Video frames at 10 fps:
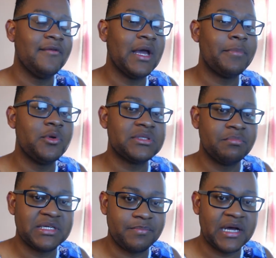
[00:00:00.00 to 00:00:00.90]
They produced
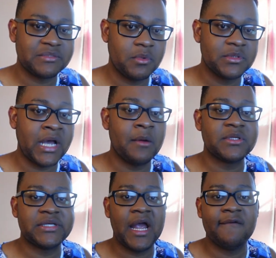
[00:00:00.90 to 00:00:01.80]
the Mission Impossible movies. I
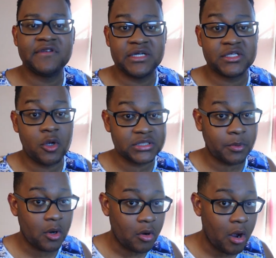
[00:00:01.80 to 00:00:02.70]
would say ever since Ghost
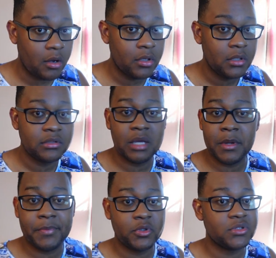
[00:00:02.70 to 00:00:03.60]
Protocol, they've
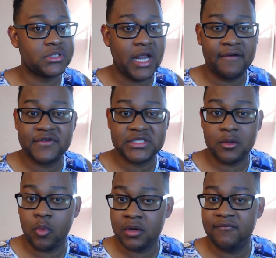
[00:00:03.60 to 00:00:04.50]
been producing every
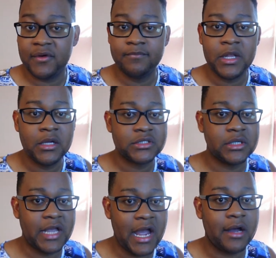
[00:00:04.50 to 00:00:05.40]
single one of them.
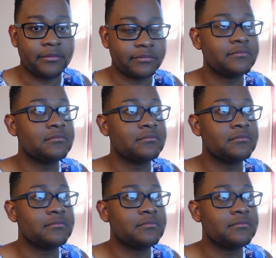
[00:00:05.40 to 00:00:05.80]
So yeah,